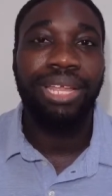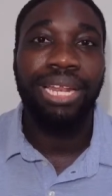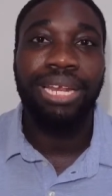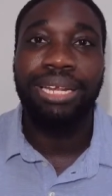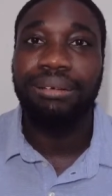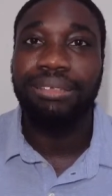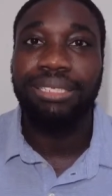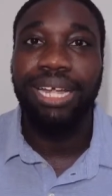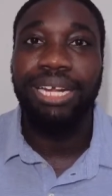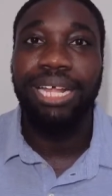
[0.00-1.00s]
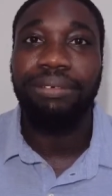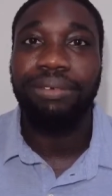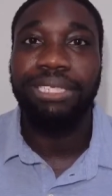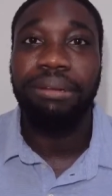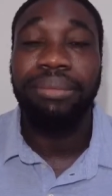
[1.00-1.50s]
And
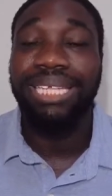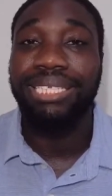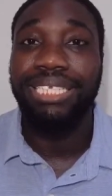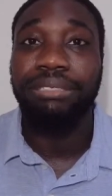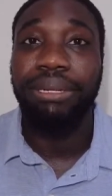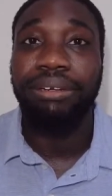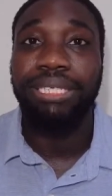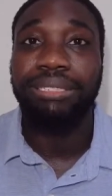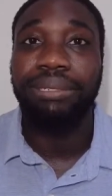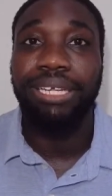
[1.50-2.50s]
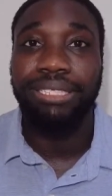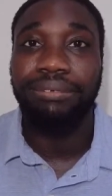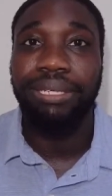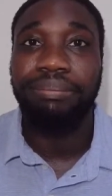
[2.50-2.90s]
skydiving was an amazing experience because of